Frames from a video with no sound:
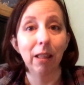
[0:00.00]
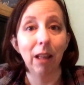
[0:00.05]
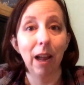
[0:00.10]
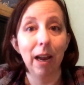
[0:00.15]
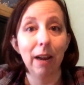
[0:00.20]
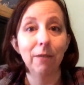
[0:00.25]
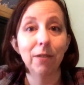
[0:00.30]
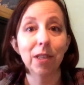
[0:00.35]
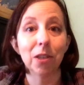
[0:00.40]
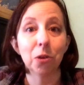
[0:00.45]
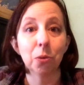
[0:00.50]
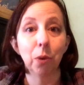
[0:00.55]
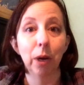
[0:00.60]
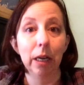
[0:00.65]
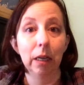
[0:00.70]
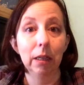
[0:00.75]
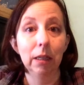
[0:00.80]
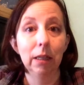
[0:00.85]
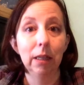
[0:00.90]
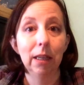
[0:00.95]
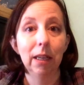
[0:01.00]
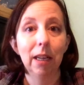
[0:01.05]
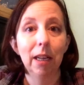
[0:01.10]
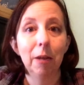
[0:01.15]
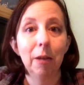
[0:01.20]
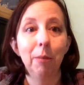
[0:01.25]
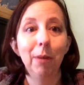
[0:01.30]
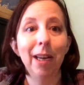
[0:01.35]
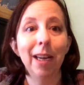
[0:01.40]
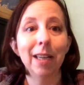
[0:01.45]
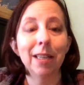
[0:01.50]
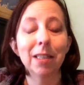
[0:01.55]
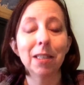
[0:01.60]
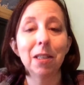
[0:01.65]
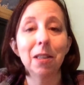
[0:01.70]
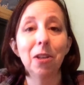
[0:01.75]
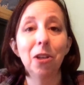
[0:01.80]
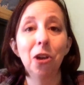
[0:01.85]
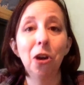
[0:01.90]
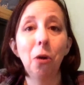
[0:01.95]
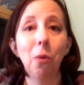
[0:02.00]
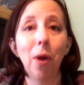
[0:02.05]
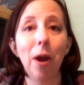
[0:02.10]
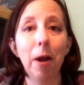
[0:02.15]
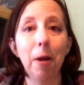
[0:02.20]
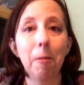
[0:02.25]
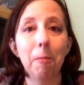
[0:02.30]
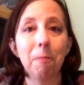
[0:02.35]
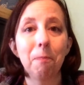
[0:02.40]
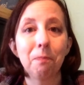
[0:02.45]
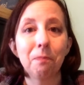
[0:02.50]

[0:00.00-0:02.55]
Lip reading: lives as well, because you know what?